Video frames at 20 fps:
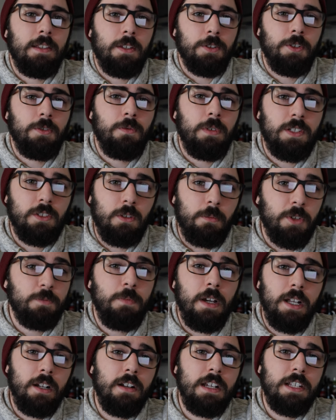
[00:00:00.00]
they're doing so much
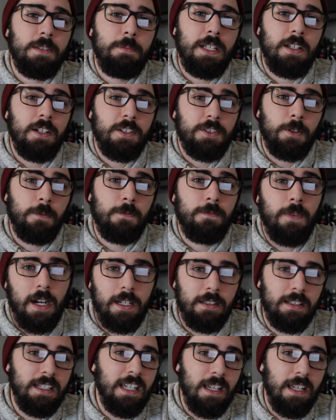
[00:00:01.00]
better is because they're finally